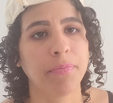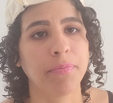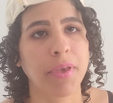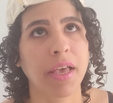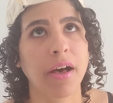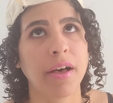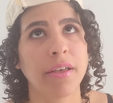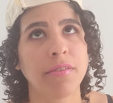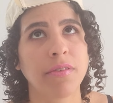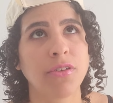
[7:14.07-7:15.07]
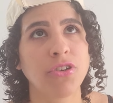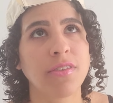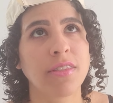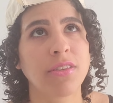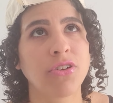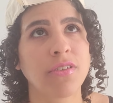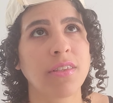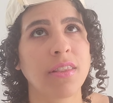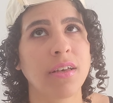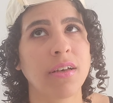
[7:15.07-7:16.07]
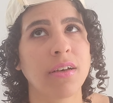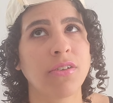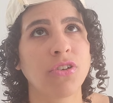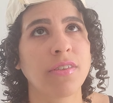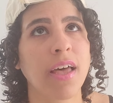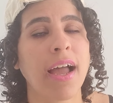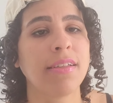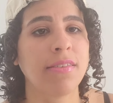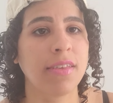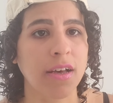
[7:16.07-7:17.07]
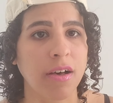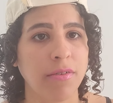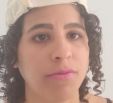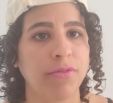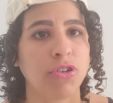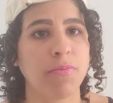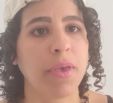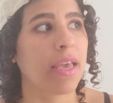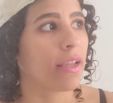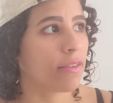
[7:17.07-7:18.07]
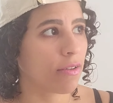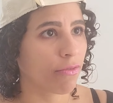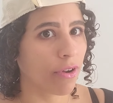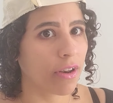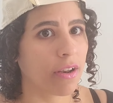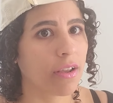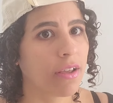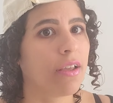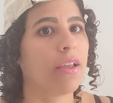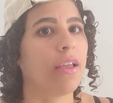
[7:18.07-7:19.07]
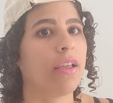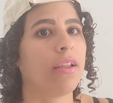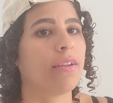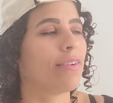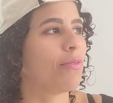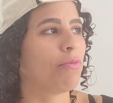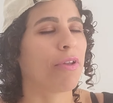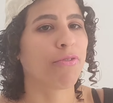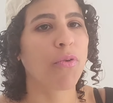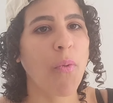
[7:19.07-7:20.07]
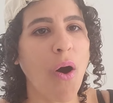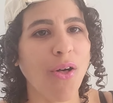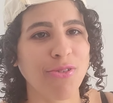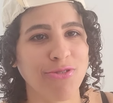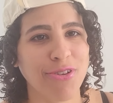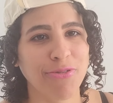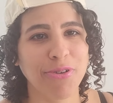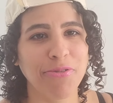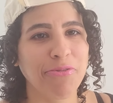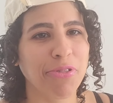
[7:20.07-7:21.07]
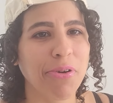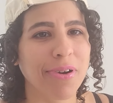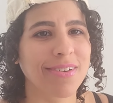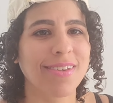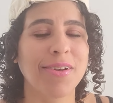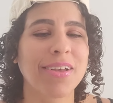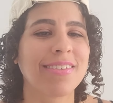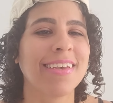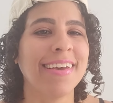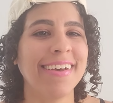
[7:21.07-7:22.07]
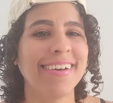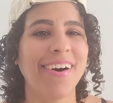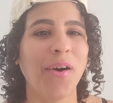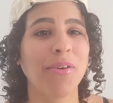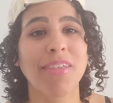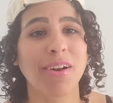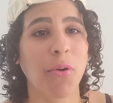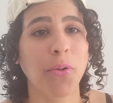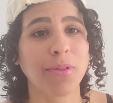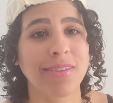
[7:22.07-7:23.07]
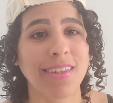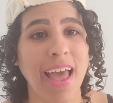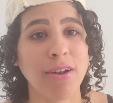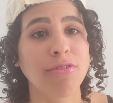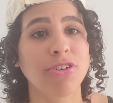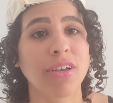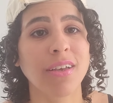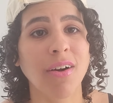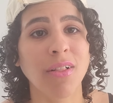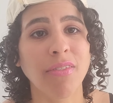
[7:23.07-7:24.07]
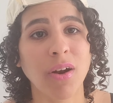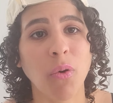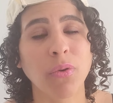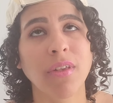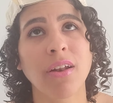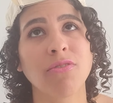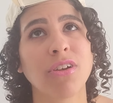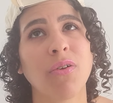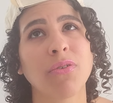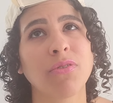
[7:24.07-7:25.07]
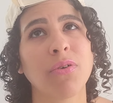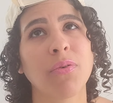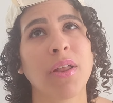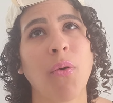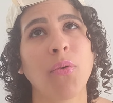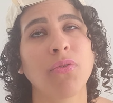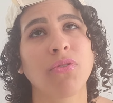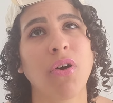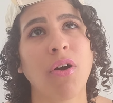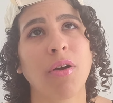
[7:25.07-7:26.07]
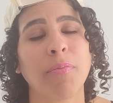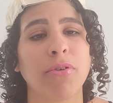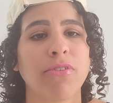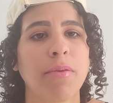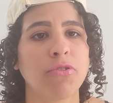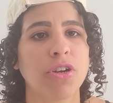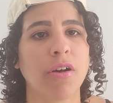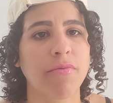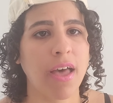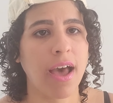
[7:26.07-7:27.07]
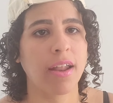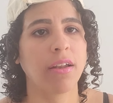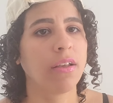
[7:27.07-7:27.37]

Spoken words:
Because just the idea of just being in different walls, different floors, you know, because all of that holds energy. And also it holds our perception of that